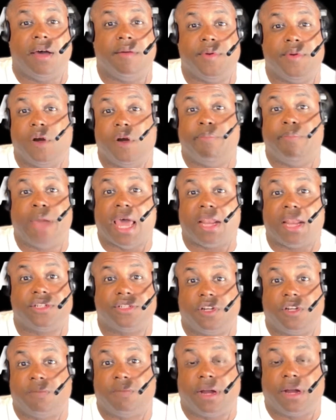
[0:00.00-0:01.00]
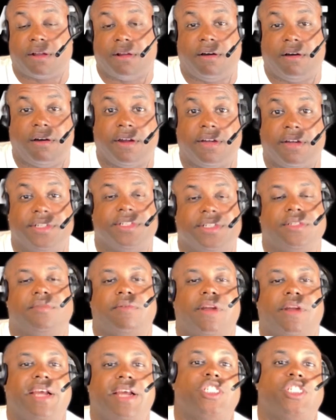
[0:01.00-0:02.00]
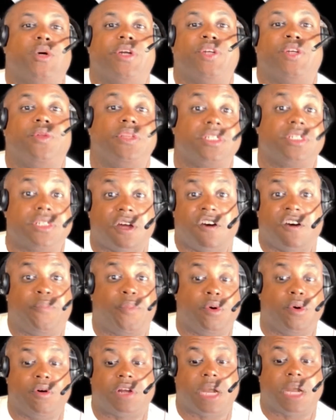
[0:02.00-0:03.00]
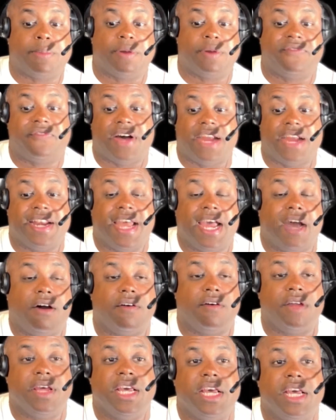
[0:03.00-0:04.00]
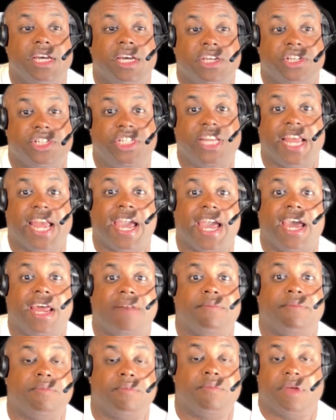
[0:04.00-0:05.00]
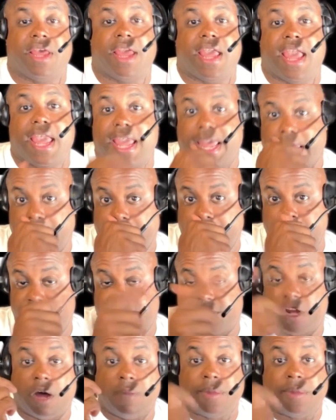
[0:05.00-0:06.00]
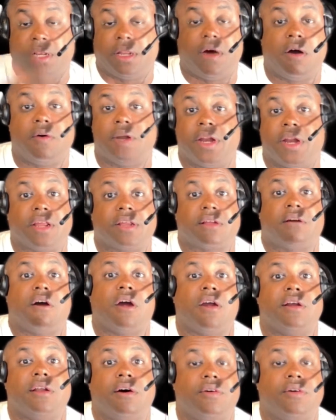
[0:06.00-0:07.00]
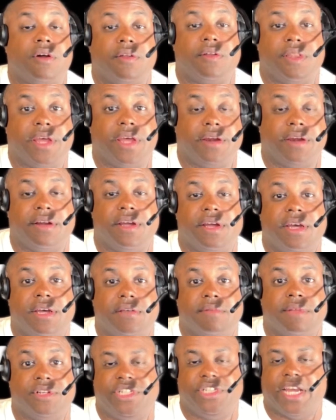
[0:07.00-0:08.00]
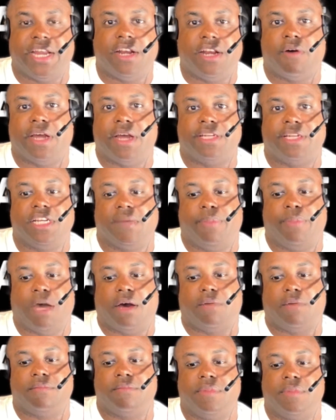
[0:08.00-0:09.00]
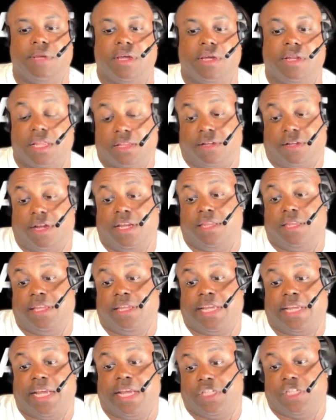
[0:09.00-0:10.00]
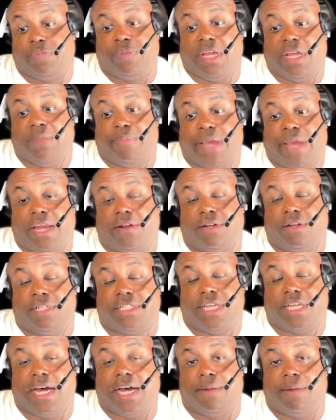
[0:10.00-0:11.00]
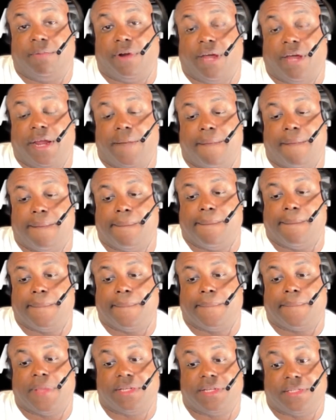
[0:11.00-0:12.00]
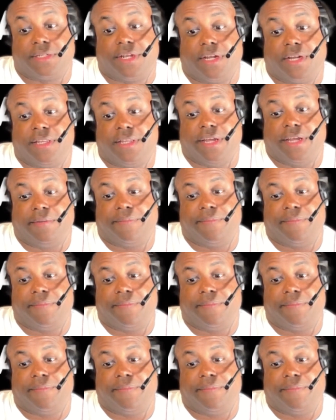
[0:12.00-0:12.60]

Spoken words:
no balance on my cards, right?" So I do the soft pull. Come to find out, she had a installment loan and a card loan on there that she had no idea about. Now the good thing is it's being paid on time, right? That's the good thing,